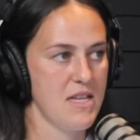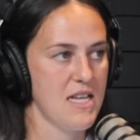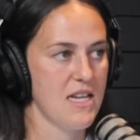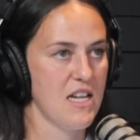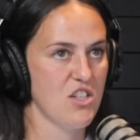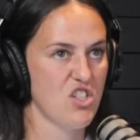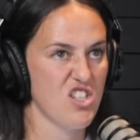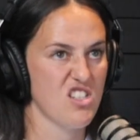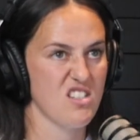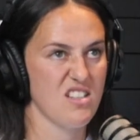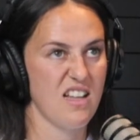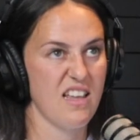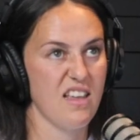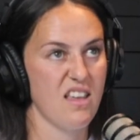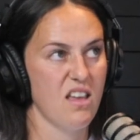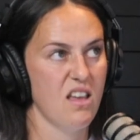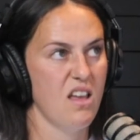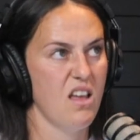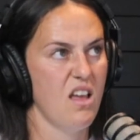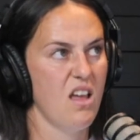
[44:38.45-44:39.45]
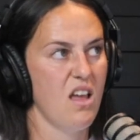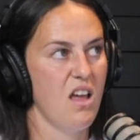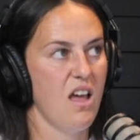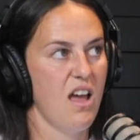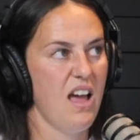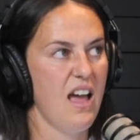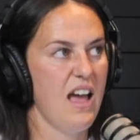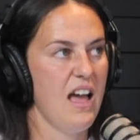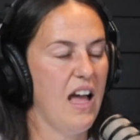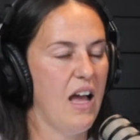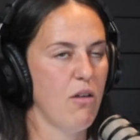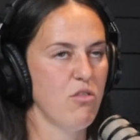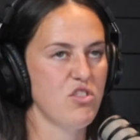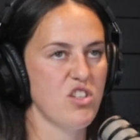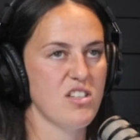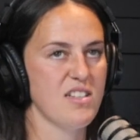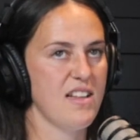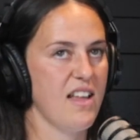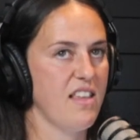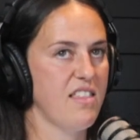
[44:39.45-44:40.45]
and I was
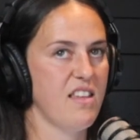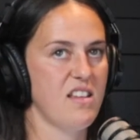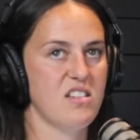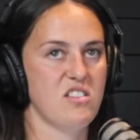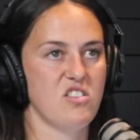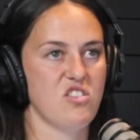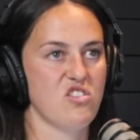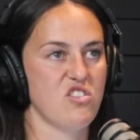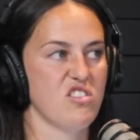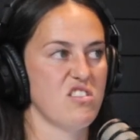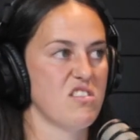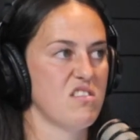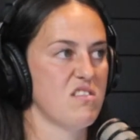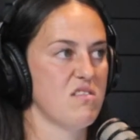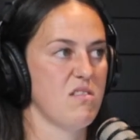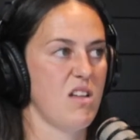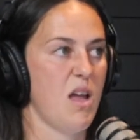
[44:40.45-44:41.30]
just like, this is just,